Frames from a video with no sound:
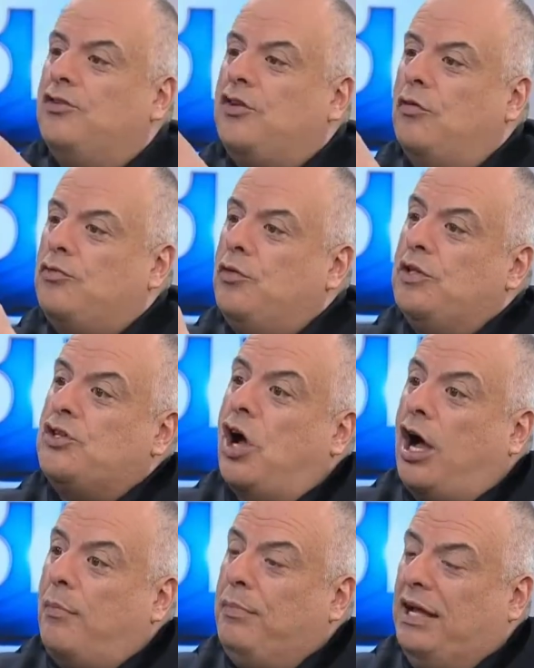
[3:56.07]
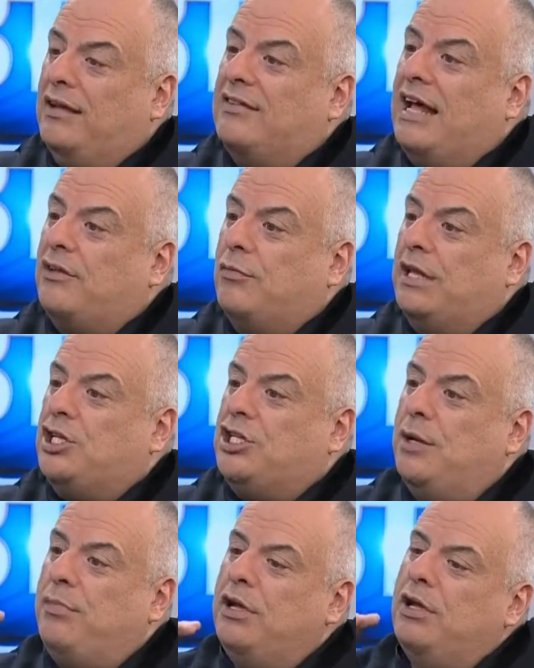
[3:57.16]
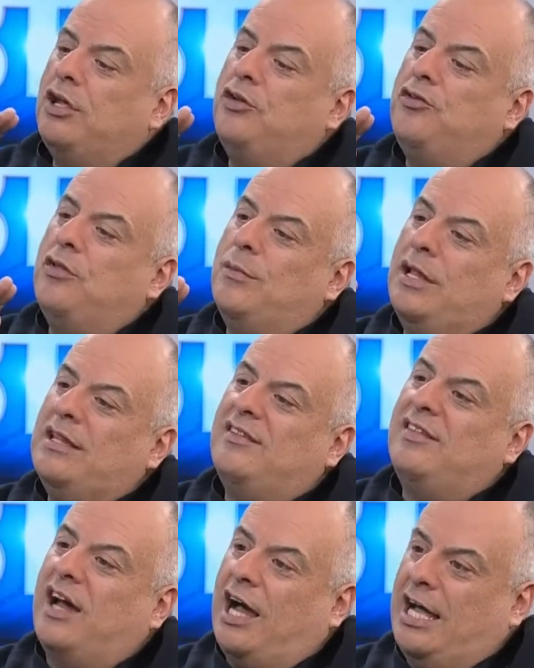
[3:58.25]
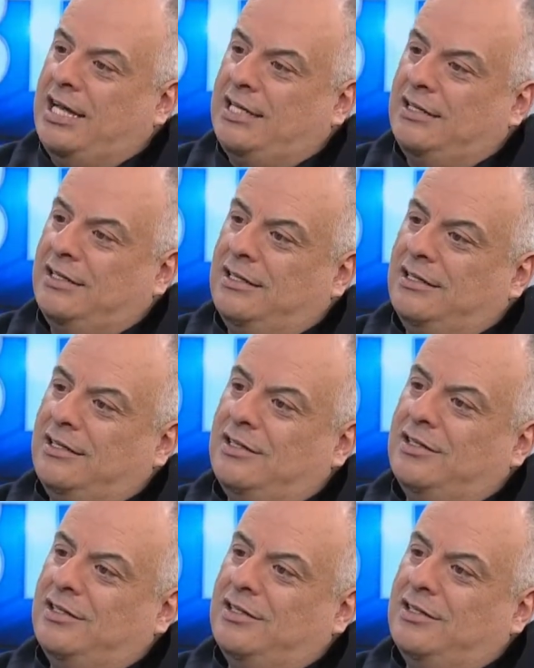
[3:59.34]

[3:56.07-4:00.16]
You don't do the top because that's where they chip. You do them on the side. Good